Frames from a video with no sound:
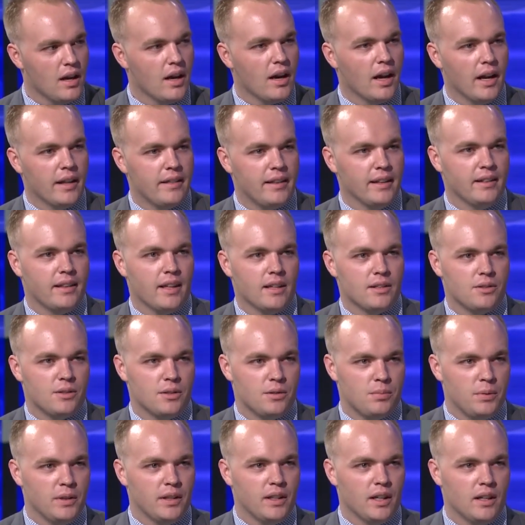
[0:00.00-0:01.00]
And I think that's
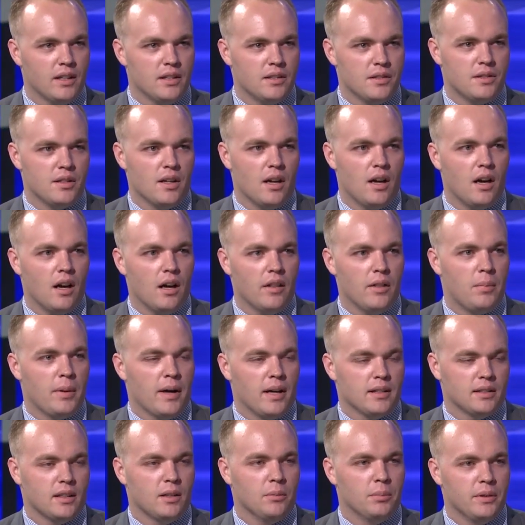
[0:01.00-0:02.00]
just because the
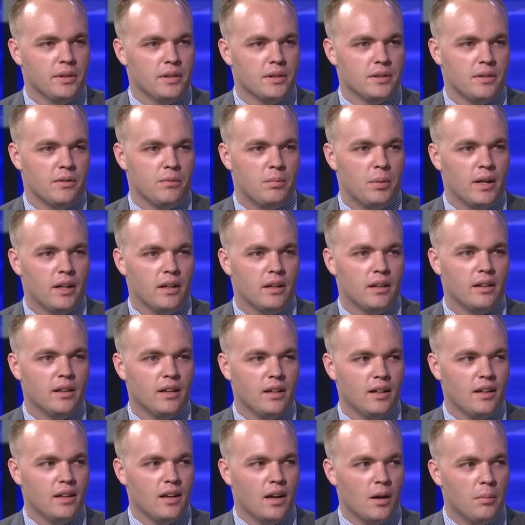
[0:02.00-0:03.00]
past couple of years have been
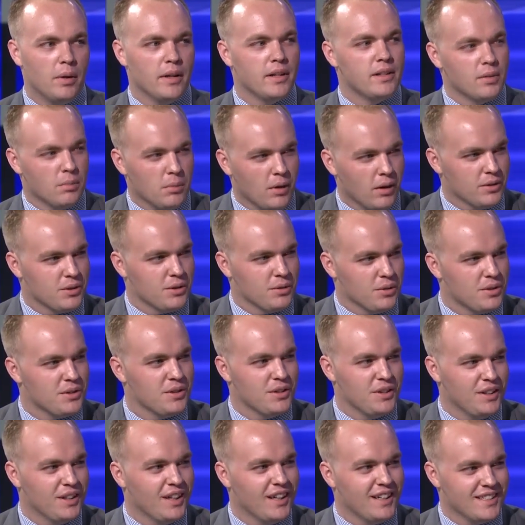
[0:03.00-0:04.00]
a bit tumultuous
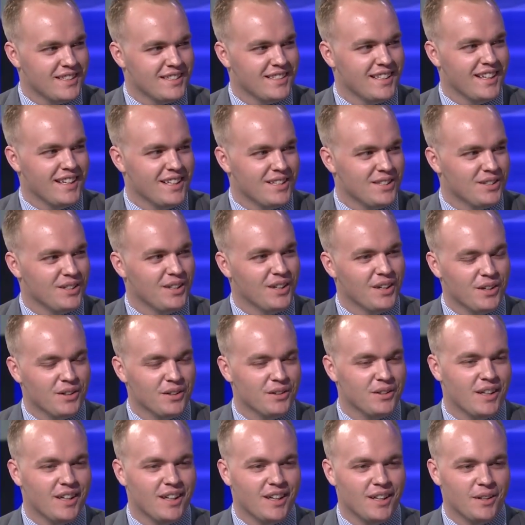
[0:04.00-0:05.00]
in the United States, you
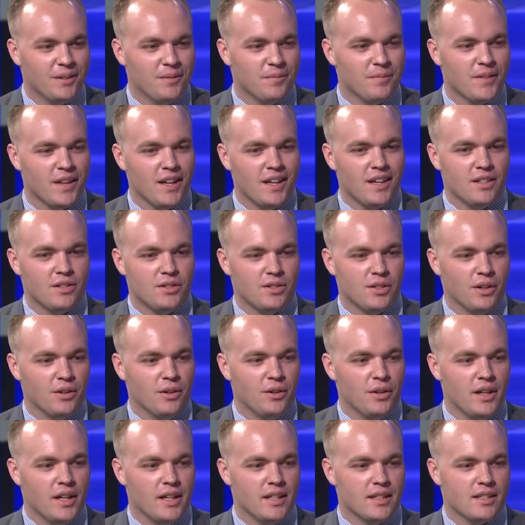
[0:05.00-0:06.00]
know,
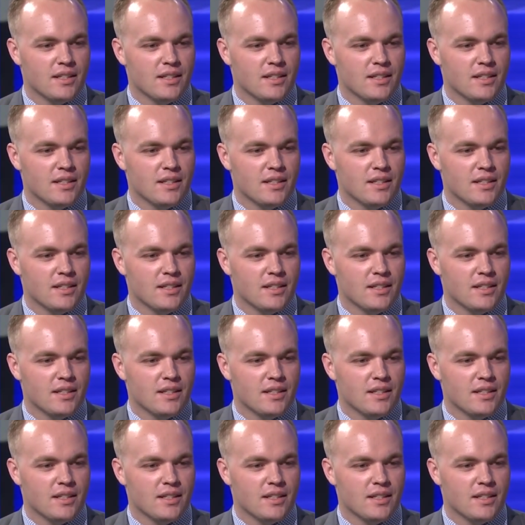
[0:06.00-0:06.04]
so